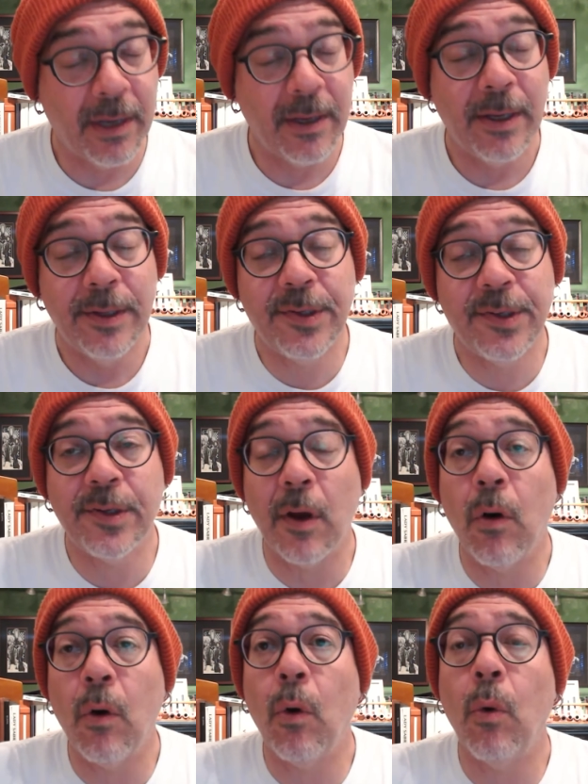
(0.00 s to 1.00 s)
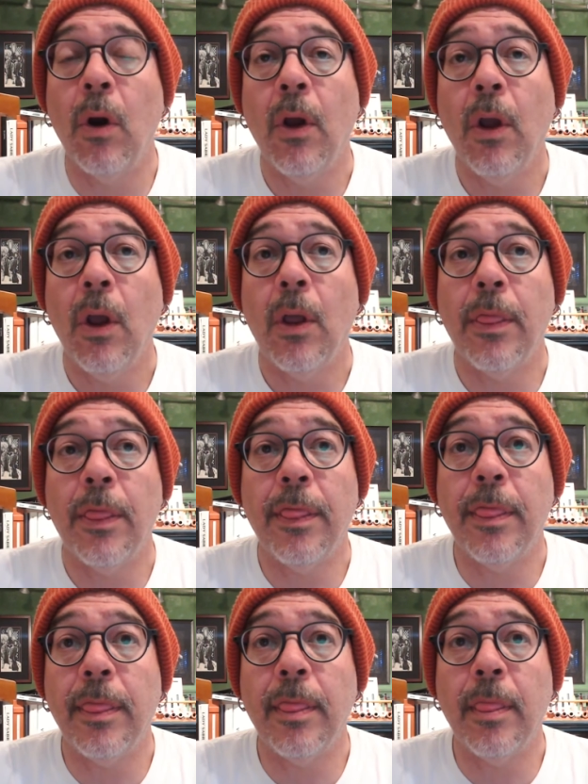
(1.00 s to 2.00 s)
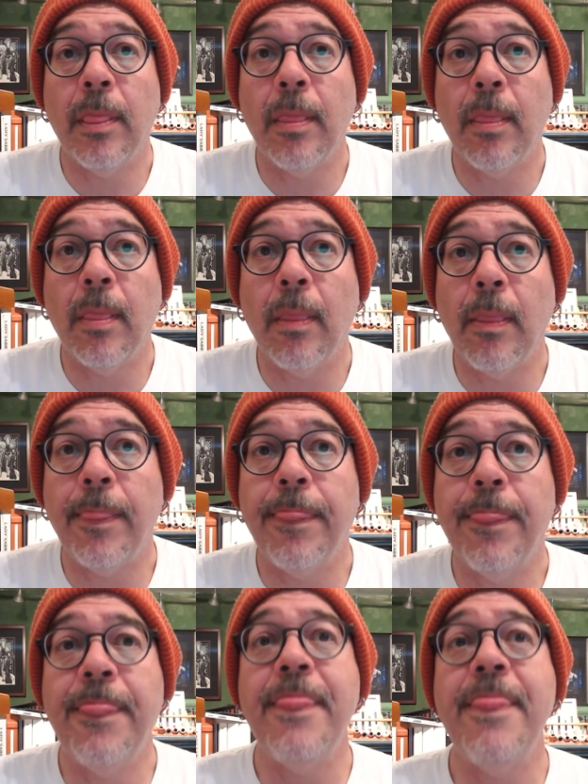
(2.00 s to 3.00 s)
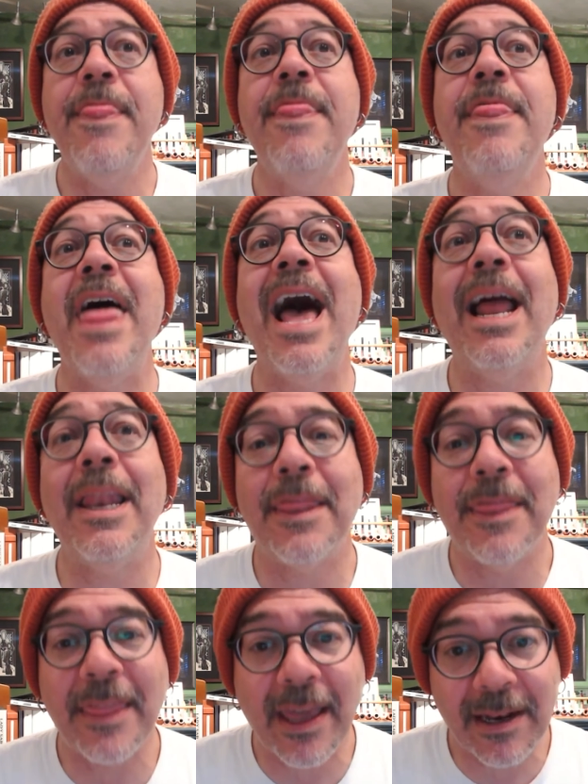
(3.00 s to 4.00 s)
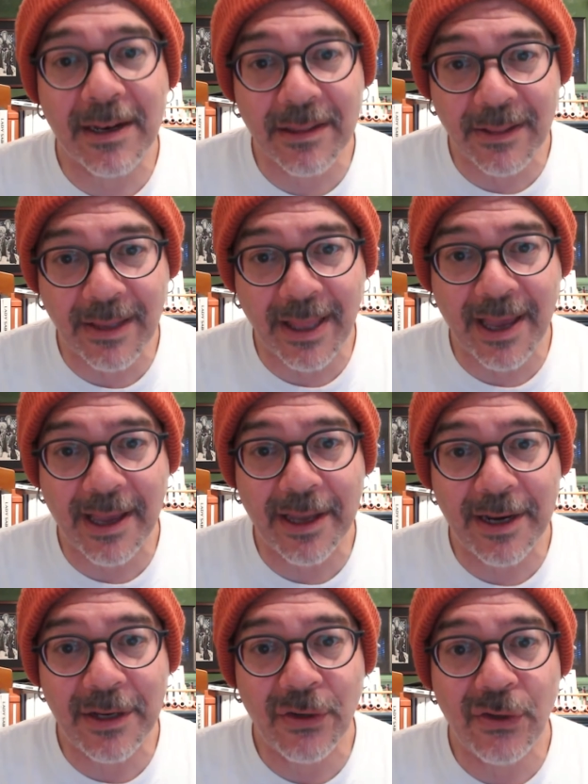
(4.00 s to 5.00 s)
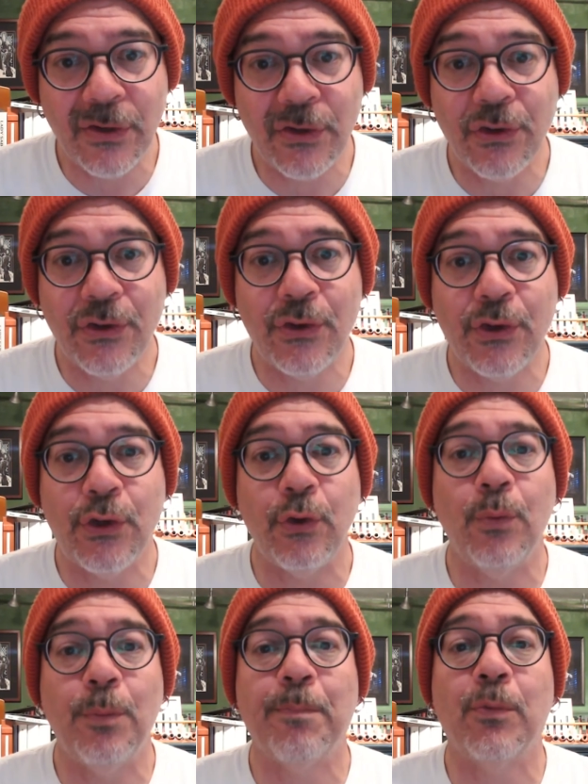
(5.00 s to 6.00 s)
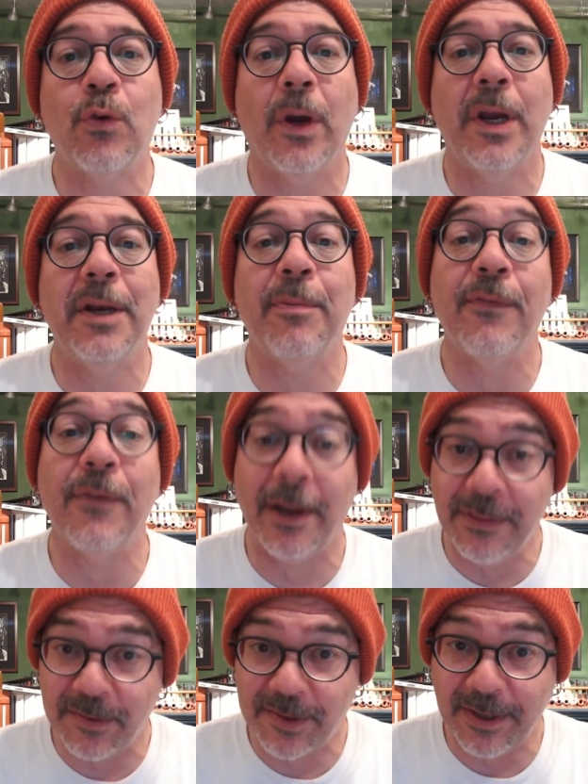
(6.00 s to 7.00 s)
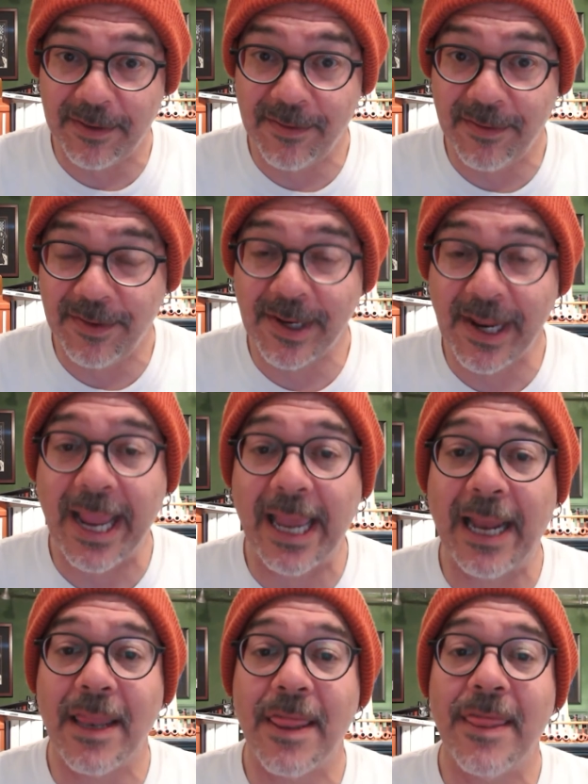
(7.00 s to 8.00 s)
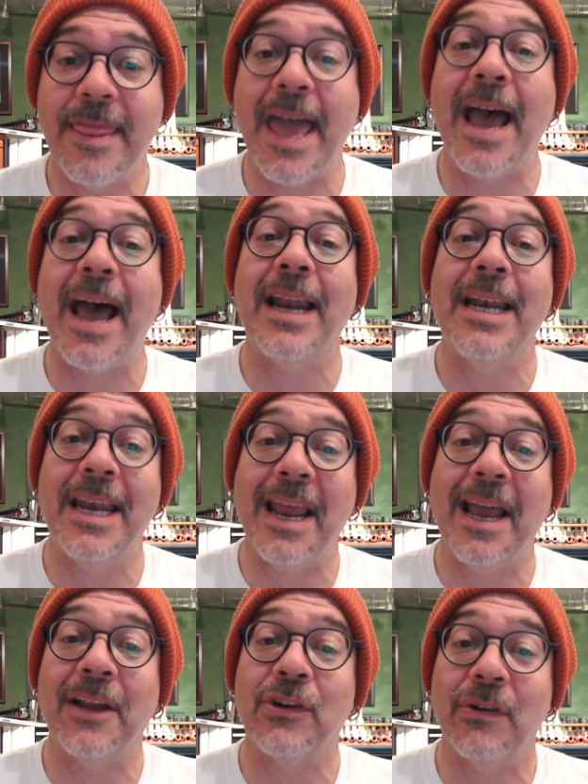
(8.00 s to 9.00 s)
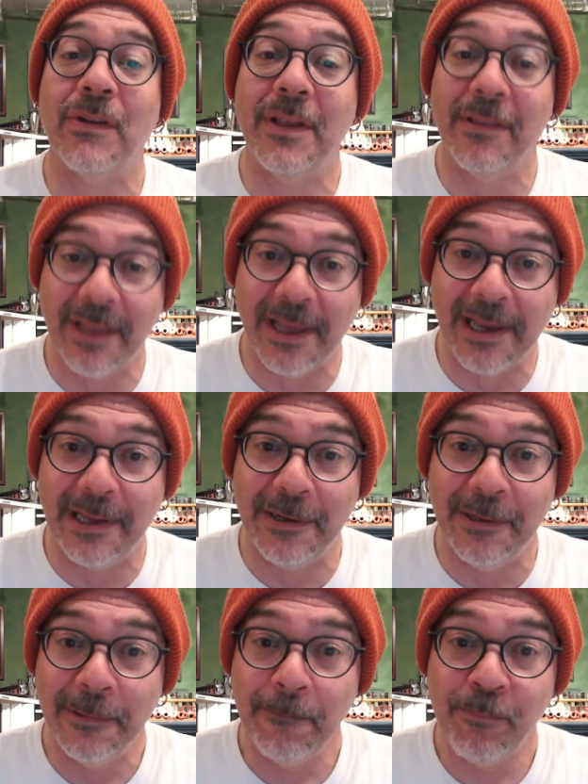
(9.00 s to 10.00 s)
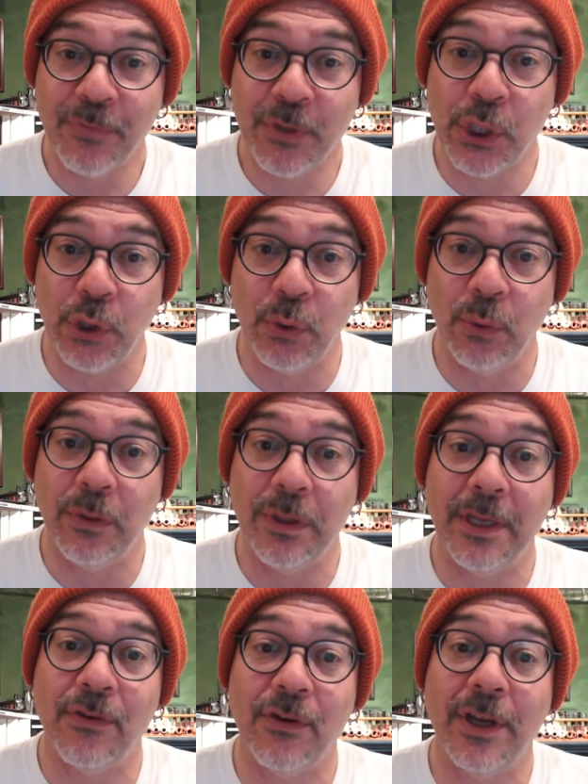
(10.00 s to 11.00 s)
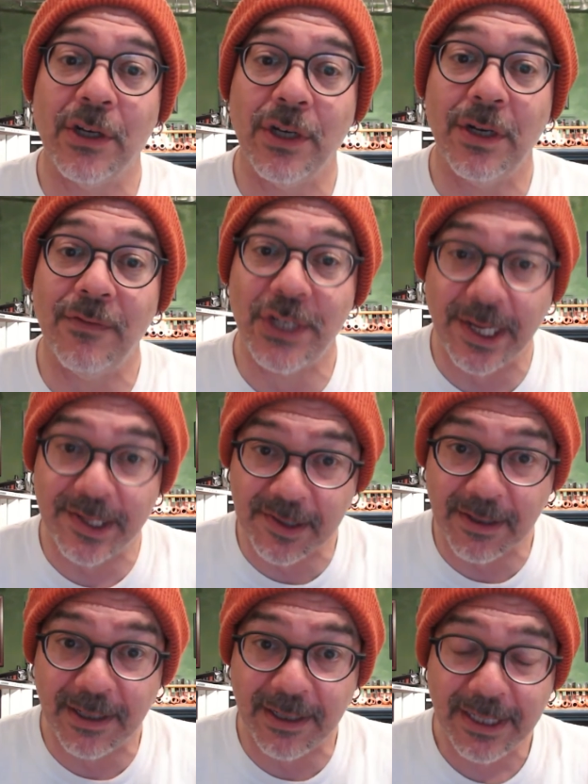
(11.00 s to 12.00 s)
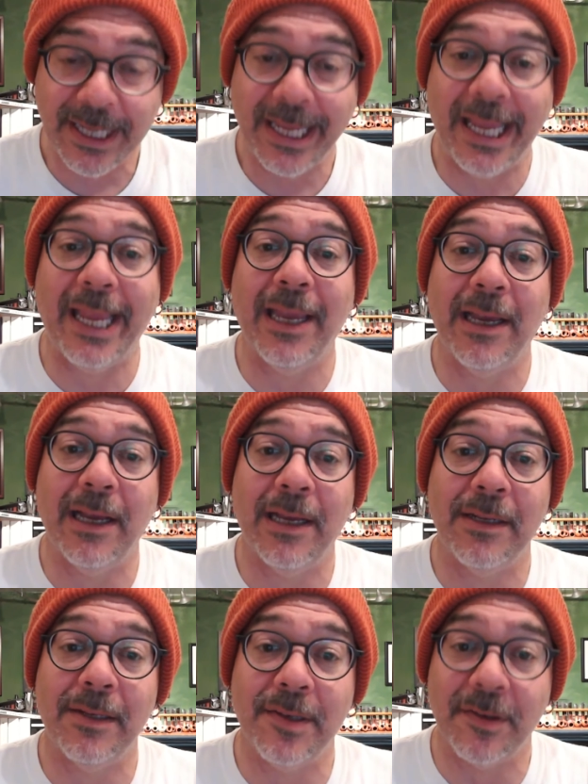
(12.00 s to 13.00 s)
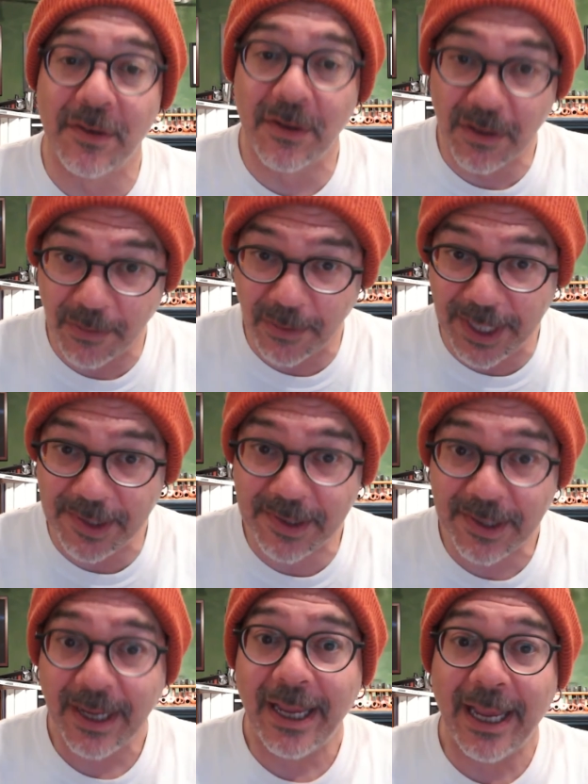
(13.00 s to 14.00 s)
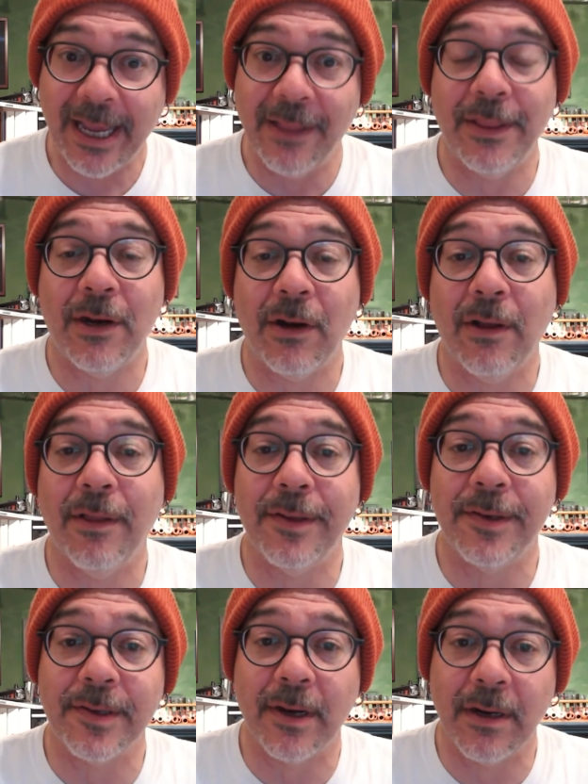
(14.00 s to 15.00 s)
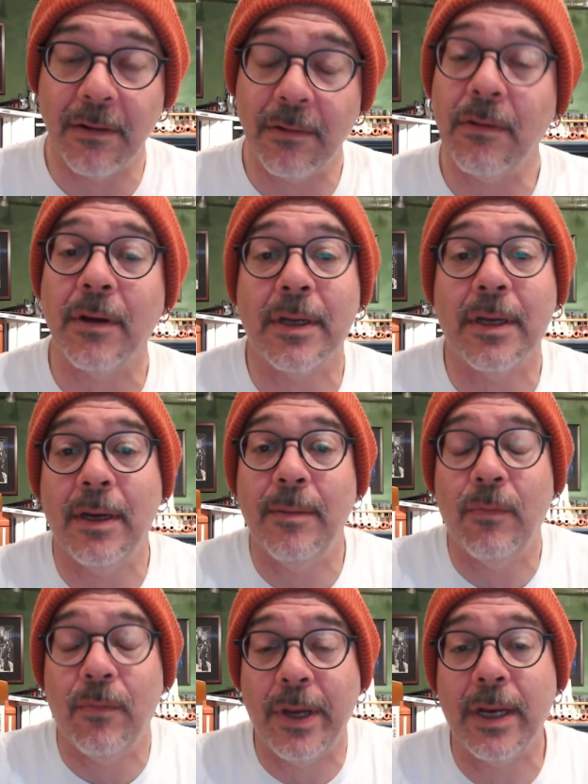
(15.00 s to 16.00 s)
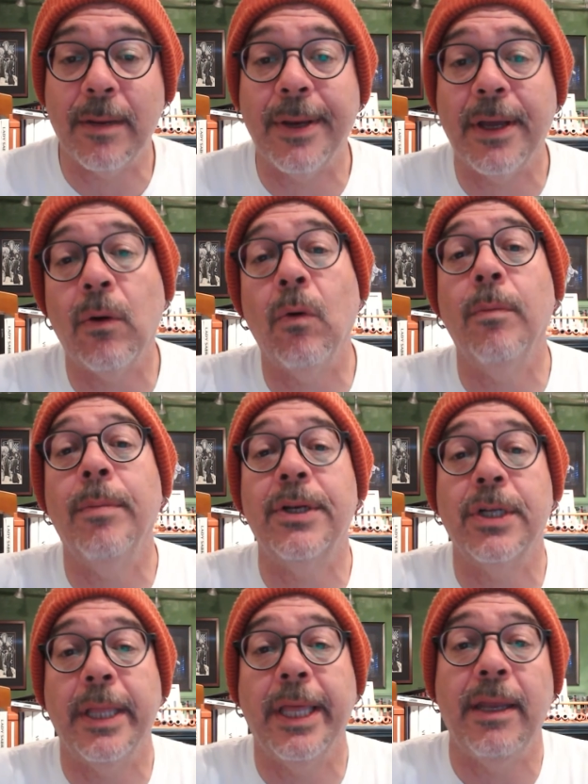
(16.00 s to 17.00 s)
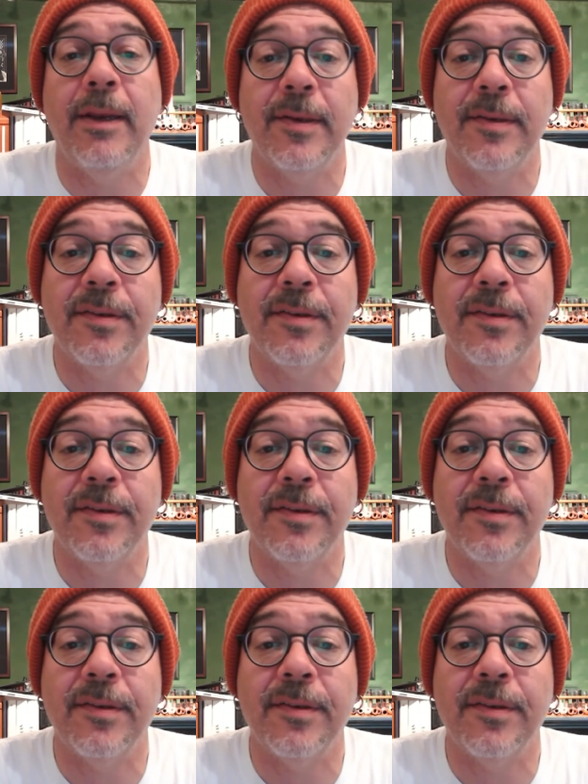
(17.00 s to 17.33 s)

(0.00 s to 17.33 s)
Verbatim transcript: So that then led to trying to provide those answers, and that naturally led to the introduction of Jessica and Sister Clarice, and then all of a sudden, oh look, I'm writing about a whole bunch of ladies.